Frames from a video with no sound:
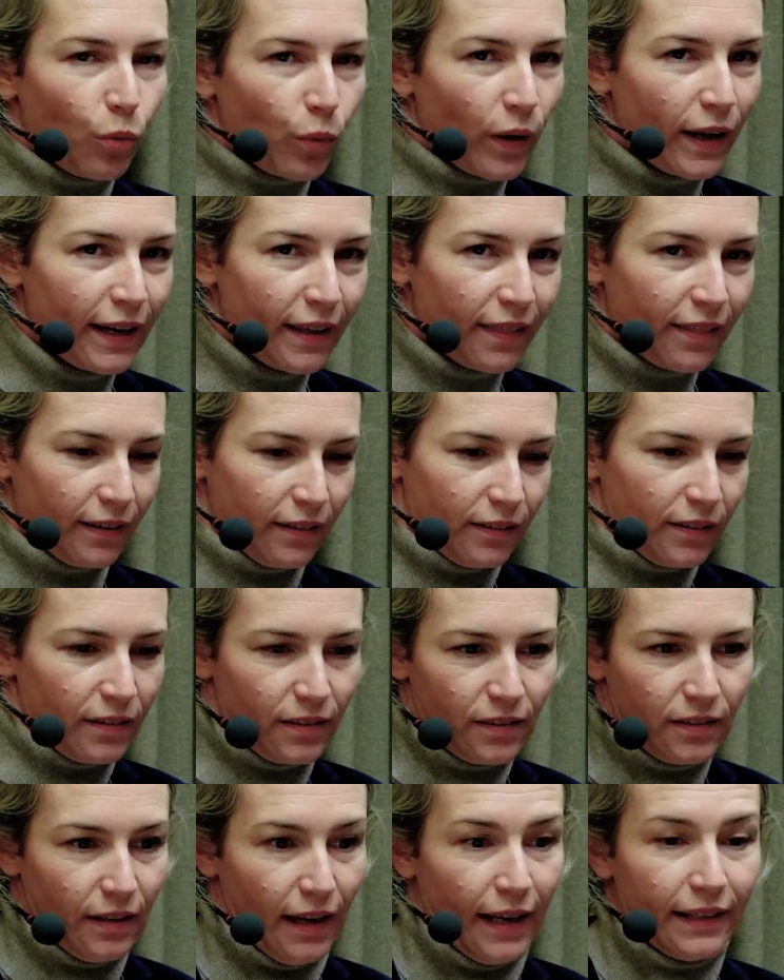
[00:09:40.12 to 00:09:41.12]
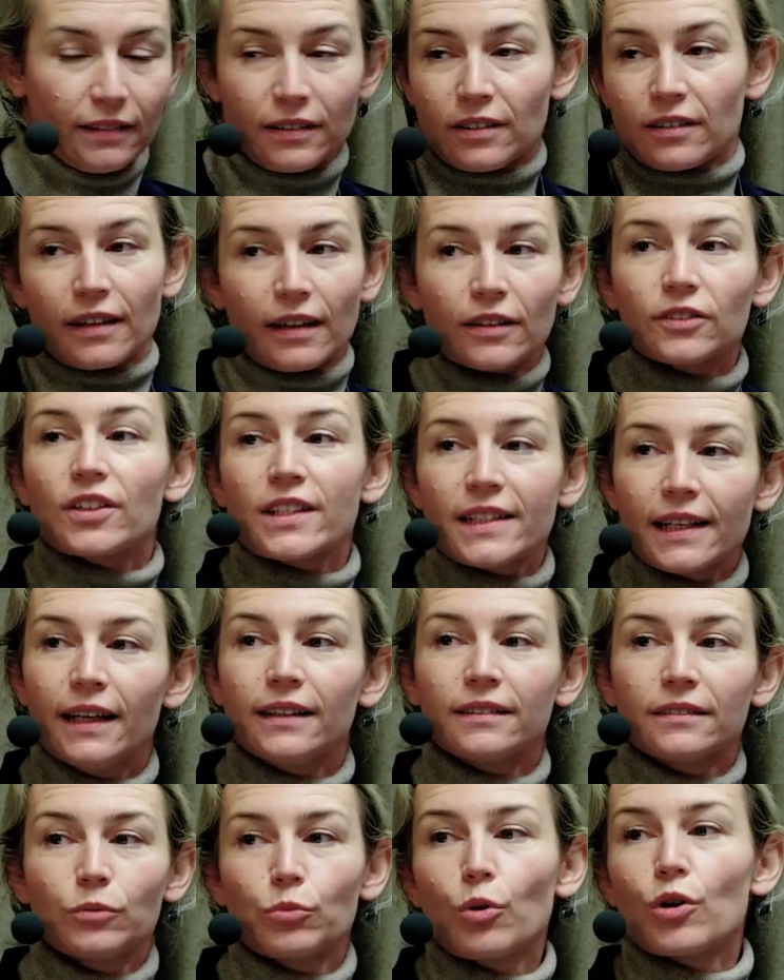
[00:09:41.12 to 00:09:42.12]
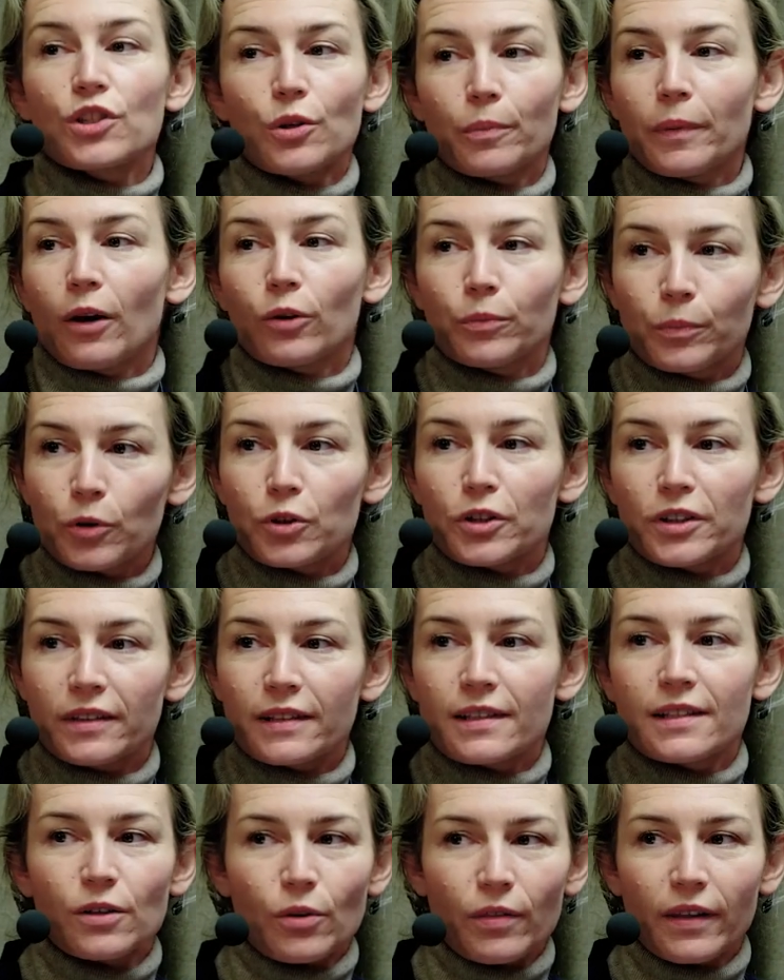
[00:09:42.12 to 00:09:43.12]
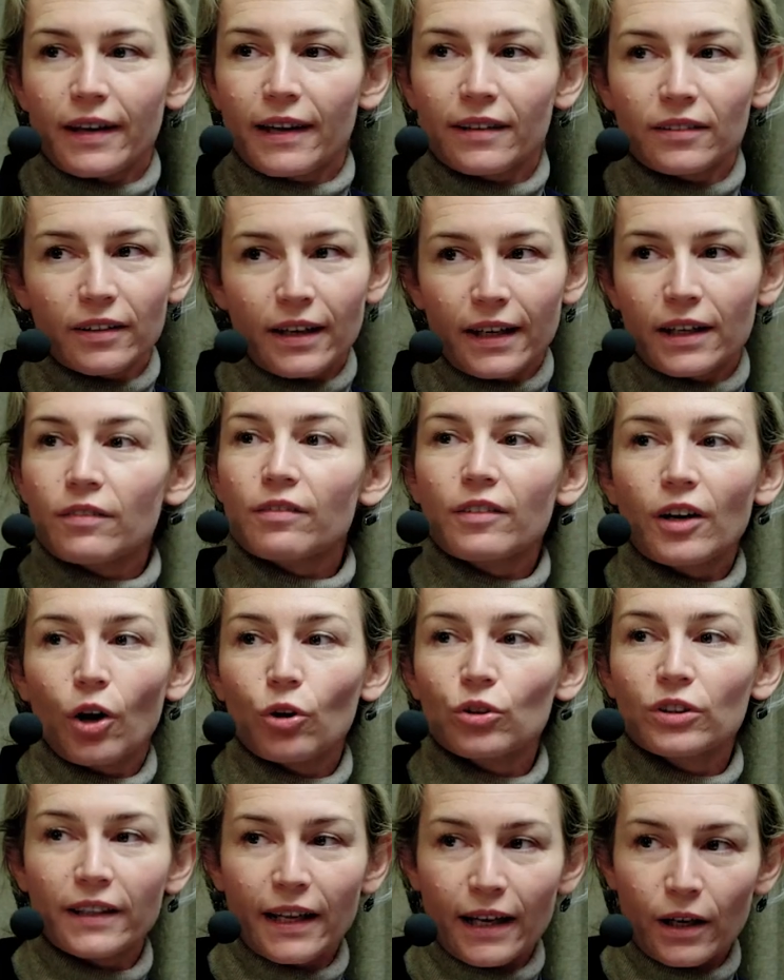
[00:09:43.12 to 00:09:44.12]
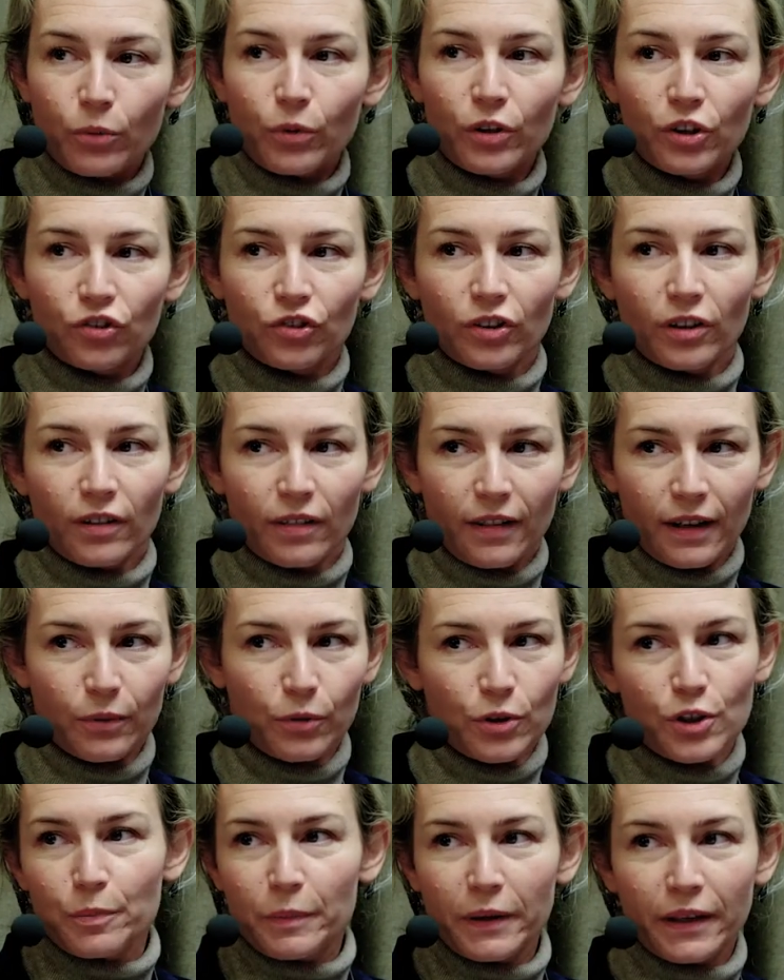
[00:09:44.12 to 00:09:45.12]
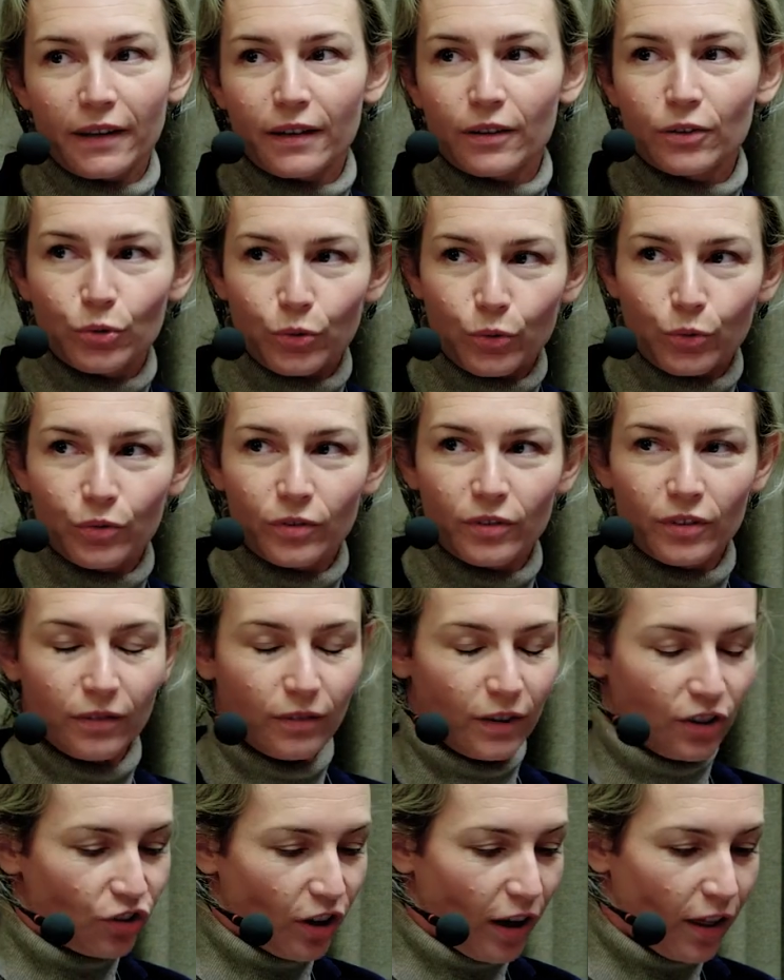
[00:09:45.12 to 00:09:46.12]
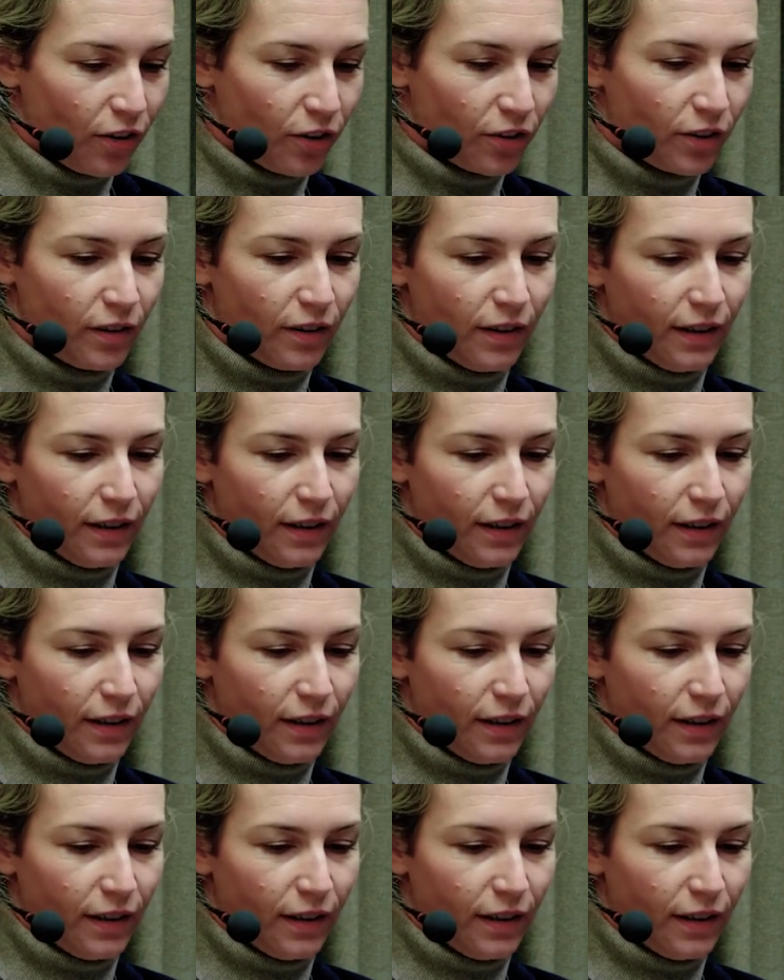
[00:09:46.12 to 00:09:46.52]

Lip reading: a way that I didn't understand was about politics. So they had a kind of code language that they were speaking to each other.